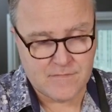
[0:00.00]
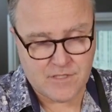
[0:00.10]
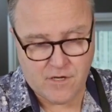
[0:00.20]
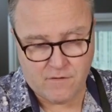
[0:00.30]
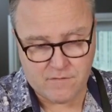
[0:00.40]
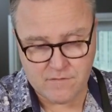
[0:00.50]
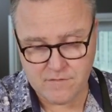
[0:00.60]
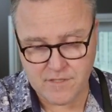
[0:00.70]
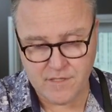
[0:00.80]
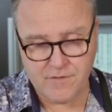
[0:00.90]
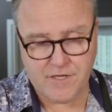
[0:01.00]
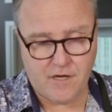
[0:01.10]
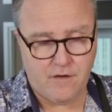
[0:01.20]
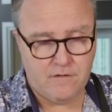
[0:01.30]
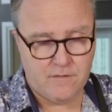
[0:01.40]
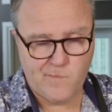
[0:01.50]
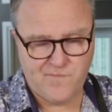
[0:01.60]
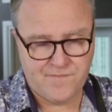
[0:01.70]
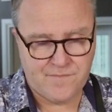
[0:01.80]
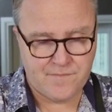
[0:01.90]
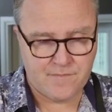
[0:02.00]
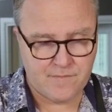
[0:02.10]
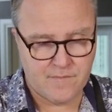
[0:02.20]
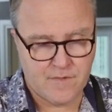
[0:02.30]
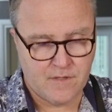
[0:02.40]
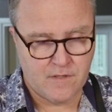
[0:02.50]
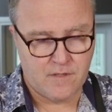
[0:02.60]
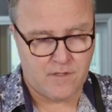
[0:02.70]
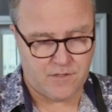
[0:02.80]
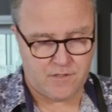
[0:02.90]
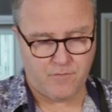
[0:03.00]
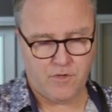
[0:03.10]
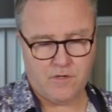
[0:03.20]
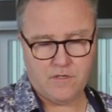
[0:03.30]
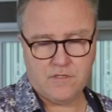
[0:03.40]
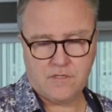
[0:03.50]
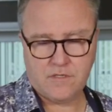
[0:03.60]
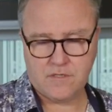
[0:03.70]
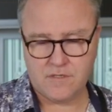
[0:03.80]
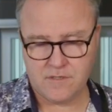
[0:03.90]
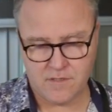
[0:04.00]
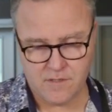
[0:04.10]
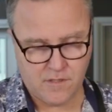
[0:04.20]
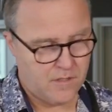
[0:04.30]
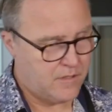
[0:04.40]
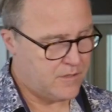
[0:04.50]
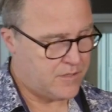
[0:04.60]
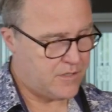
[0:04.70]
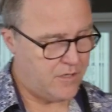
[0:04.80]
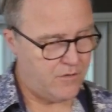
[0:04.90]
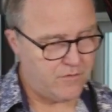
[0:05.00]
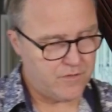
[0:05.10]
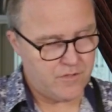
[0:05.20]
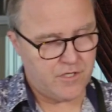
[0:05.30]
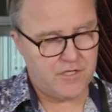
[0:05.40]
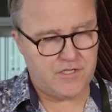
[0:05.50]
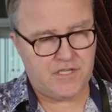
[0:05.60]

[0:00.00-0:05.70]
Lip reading: So here we go. There's the balls. So you can